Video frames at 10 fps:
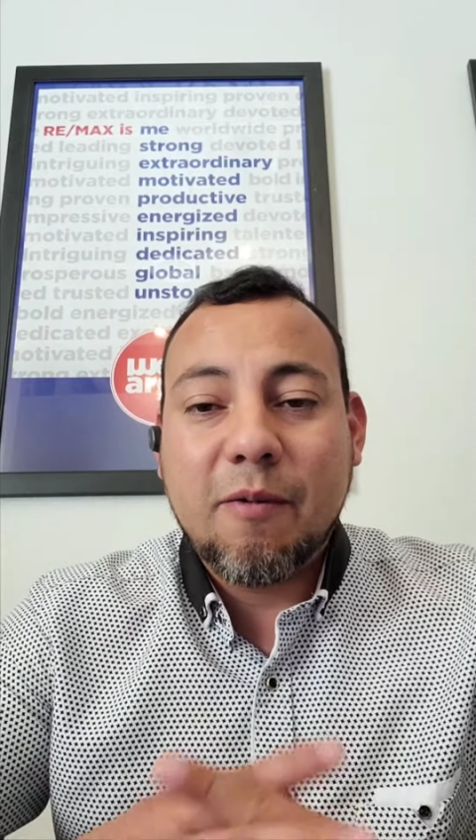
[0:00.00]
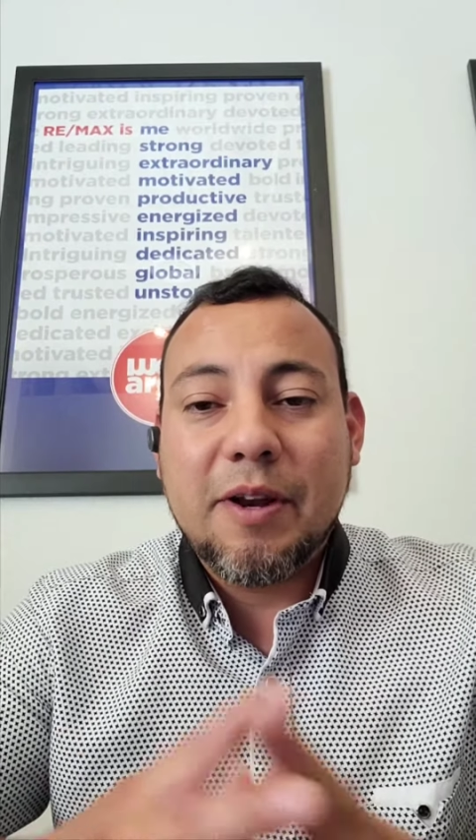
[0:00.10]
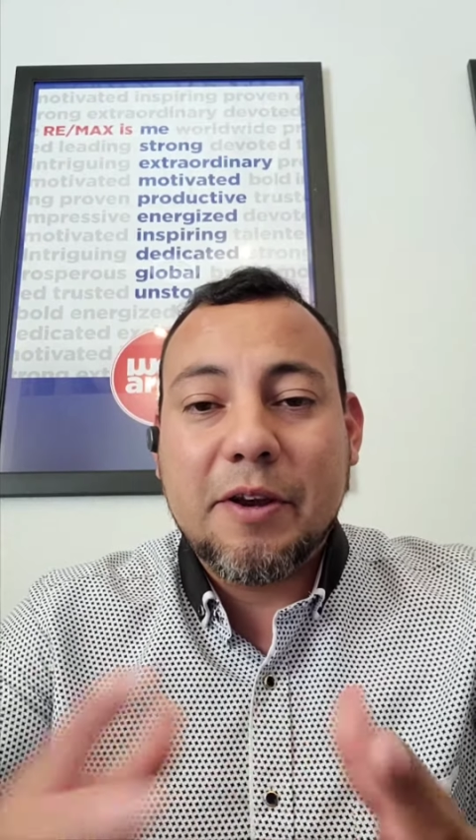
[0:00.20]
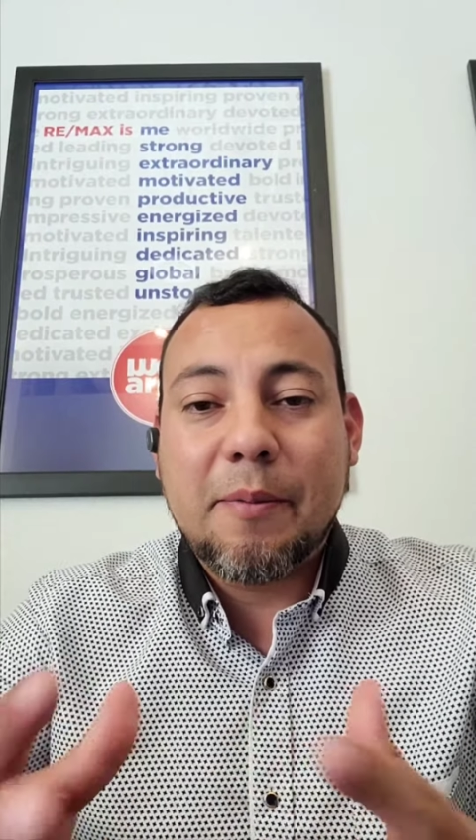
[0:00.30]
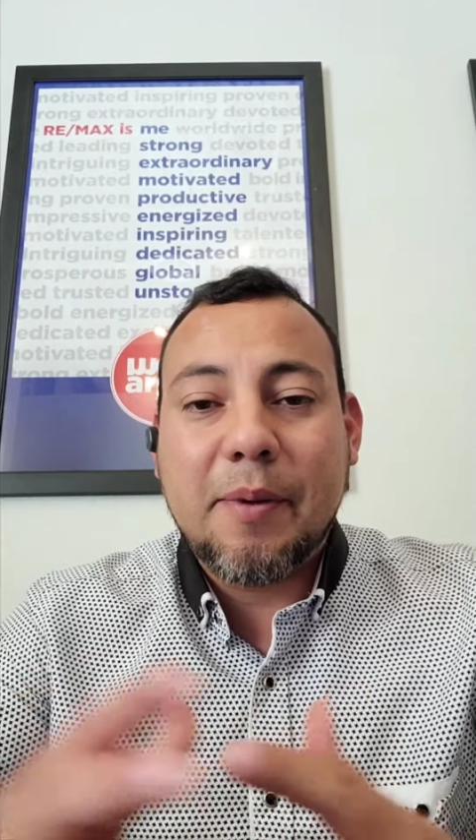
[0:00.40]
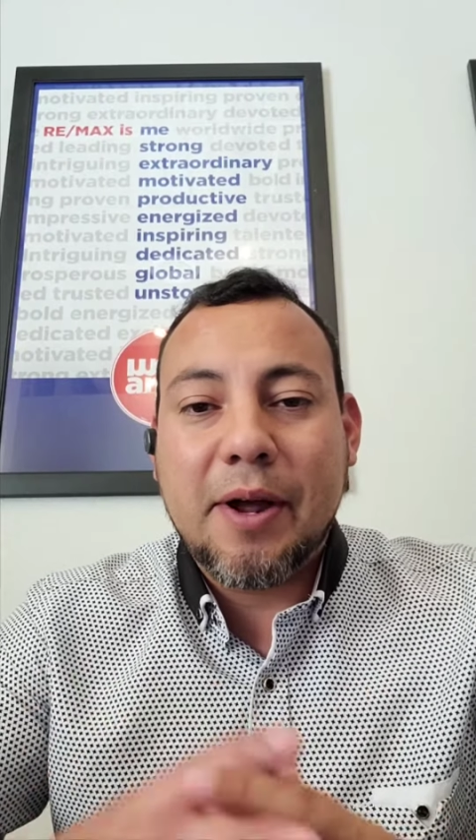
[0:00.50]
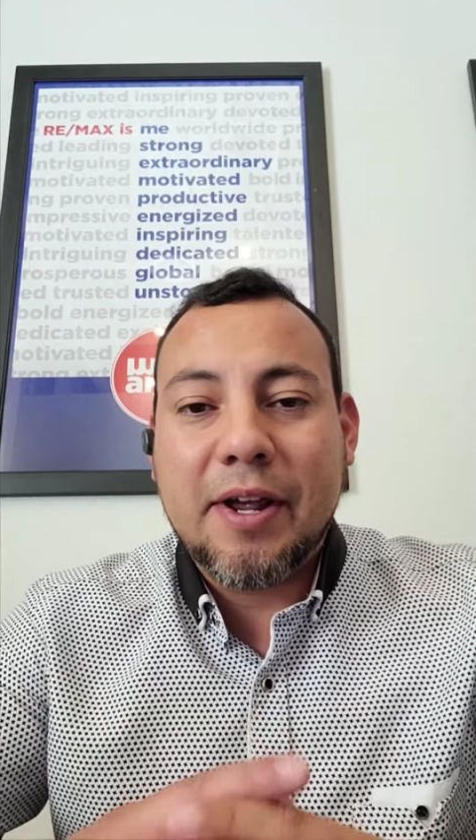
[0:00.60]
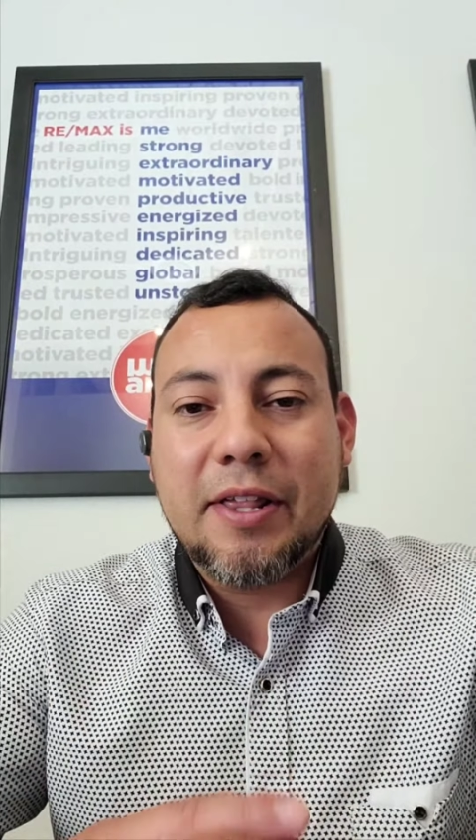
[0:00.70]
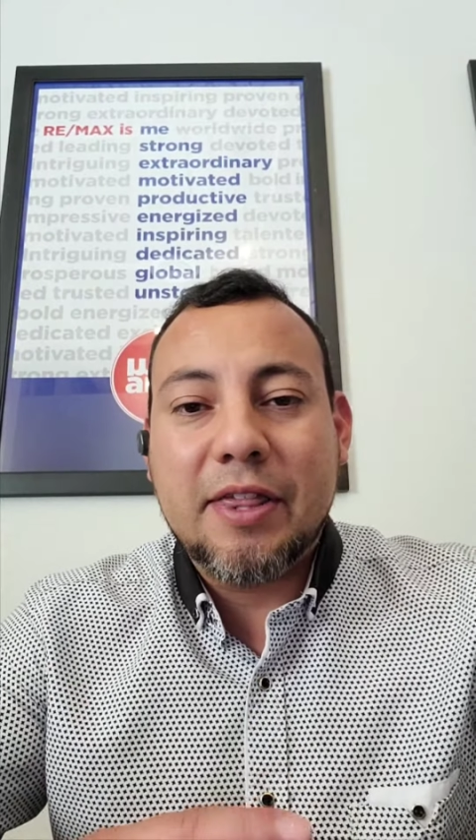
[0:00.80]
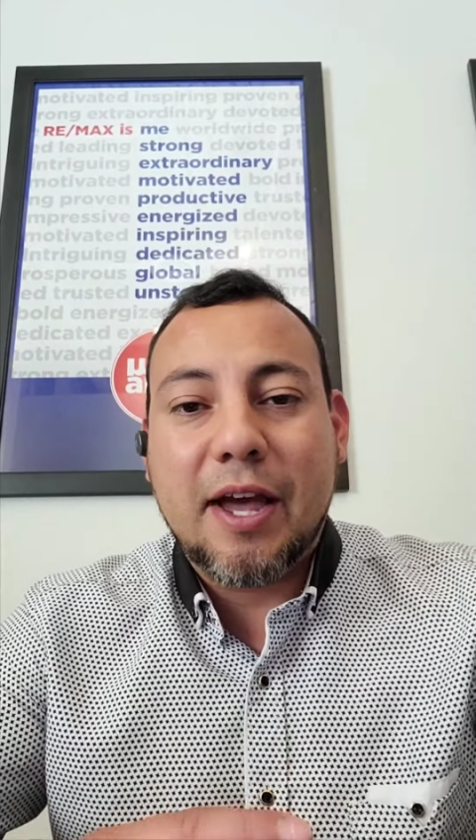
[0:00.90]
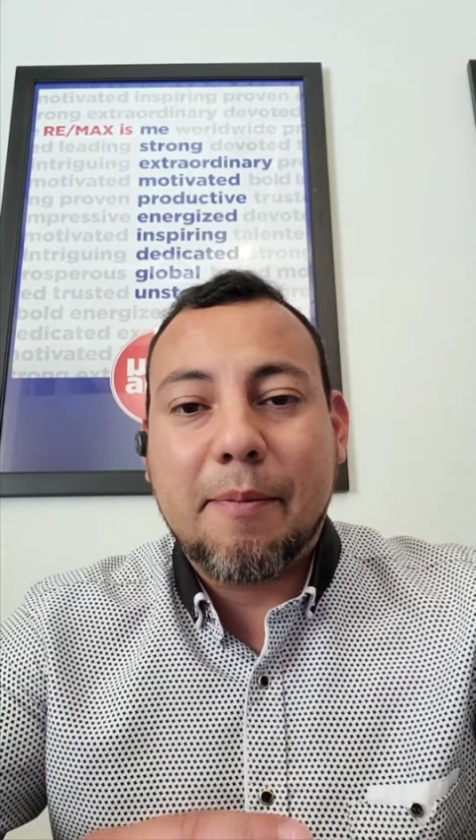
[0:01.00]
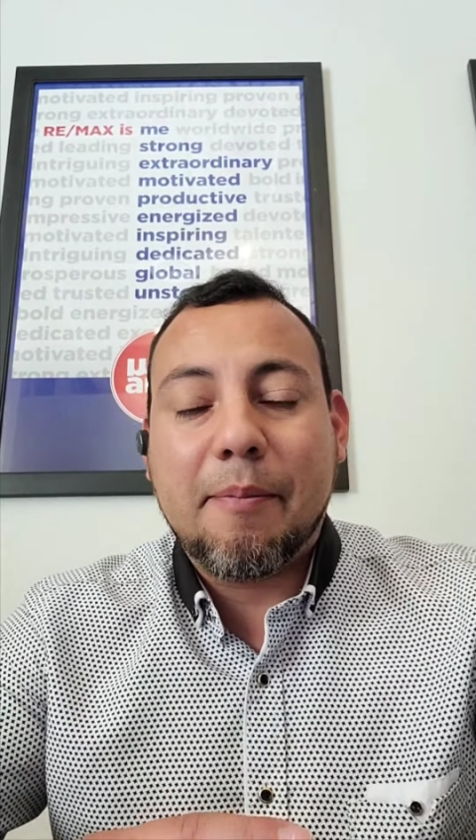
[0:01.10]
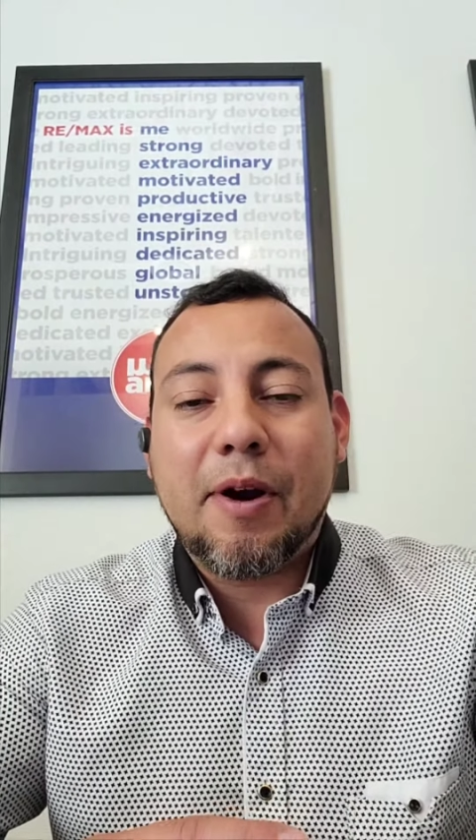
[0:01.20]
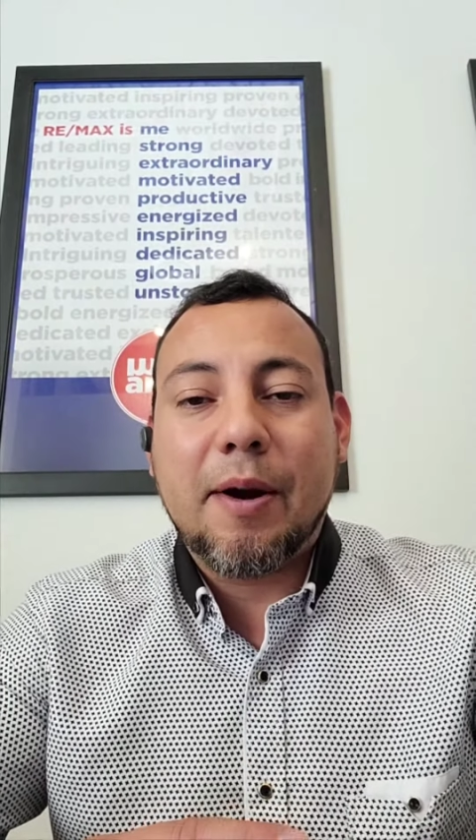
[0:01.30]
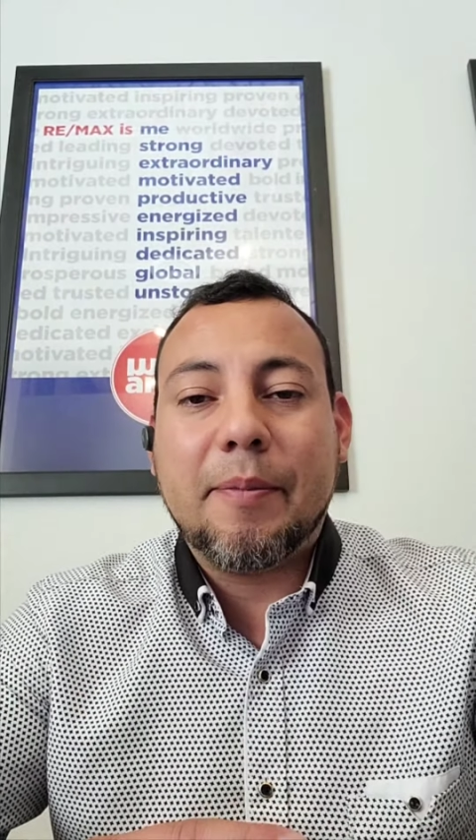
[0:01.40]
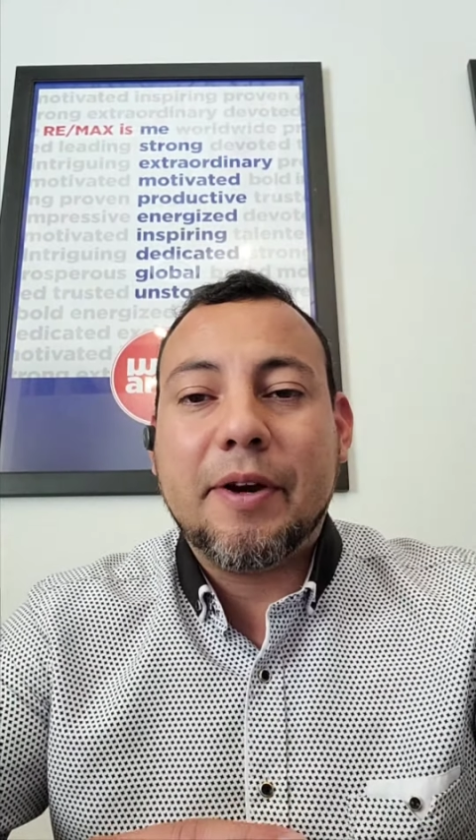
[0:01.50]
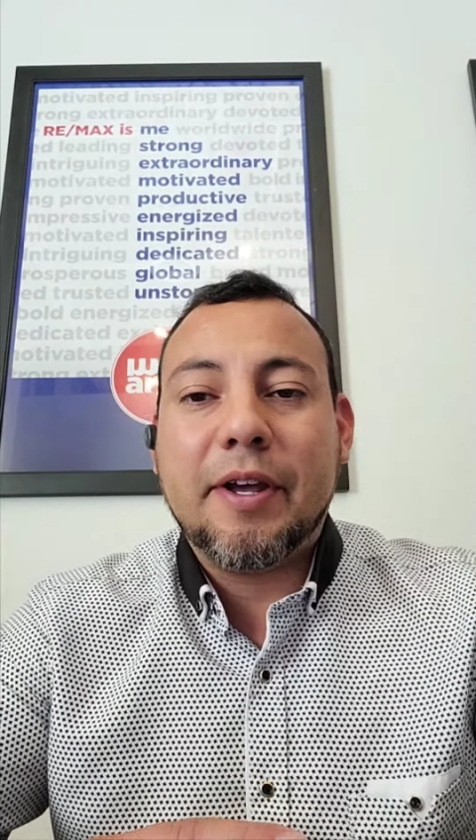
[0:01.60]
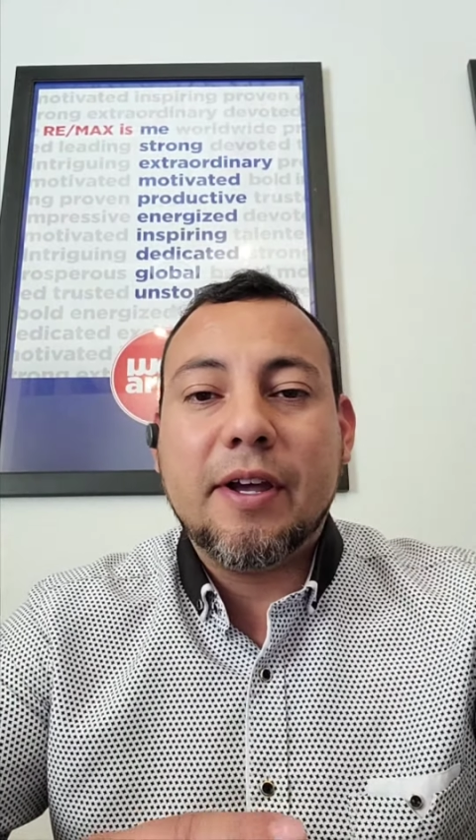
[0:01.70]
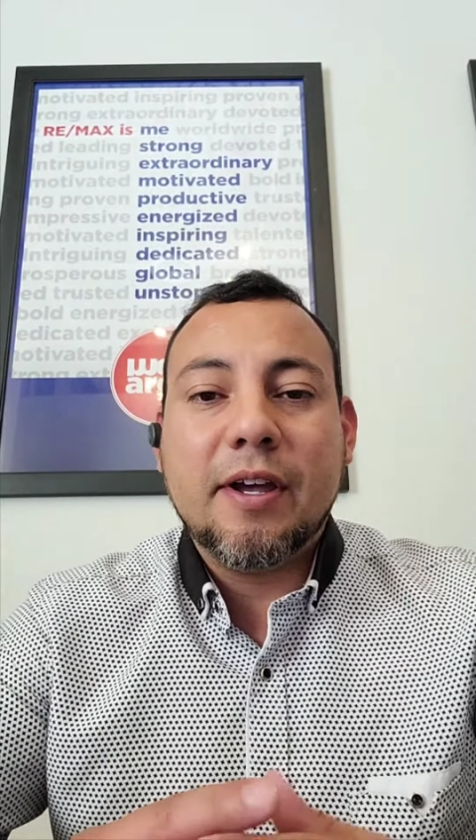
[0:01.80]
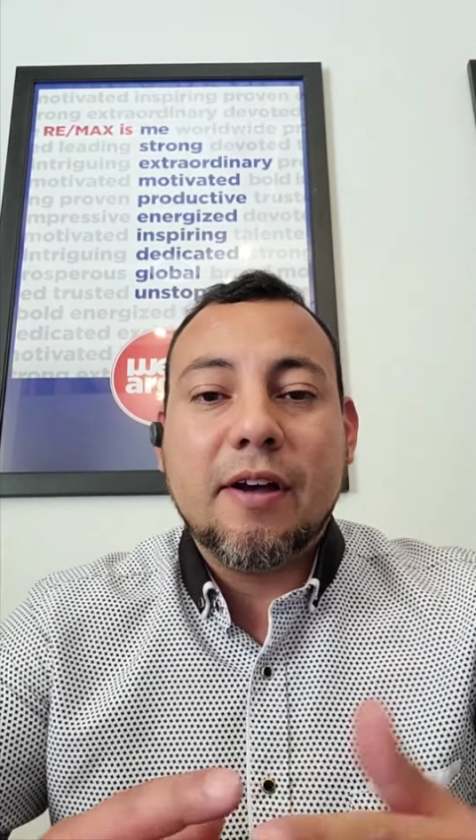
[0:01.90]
when you're buying that property